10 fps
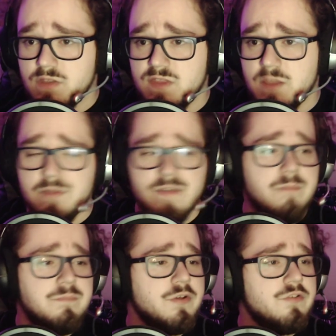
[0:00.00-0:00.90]
Then we've got
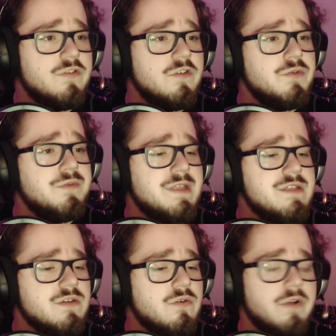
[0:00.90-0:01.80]
book 2 of Legend
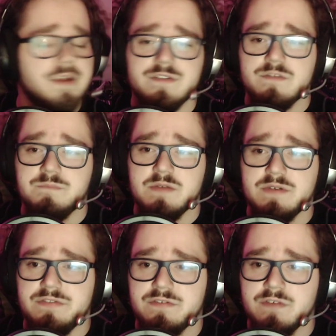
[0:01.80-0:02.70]
of Korra,
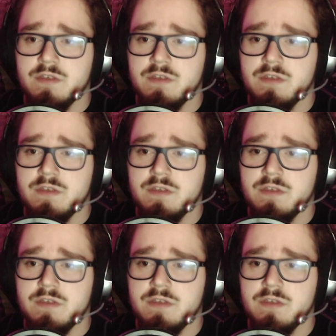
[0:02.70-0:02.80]
Spirits.